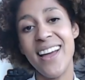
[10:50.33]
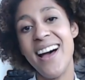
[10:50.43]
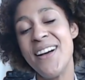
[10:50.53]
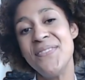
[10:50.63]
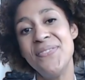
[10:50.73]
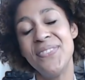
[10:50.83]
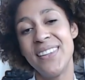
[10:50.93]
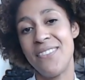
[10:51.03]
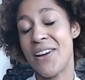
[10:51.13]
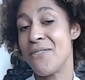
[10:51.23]
I've
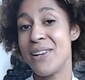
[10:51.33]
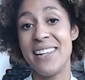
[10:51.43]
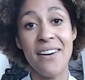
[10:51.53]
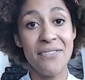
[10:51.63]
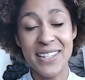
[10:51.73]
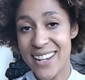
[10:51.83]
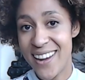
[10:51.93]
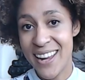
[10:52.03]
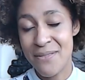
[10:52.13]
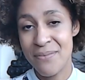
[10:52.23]
had a really lovely
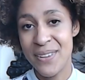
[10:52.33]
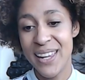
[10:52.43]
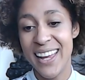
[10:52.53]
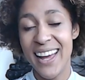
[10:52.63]
time.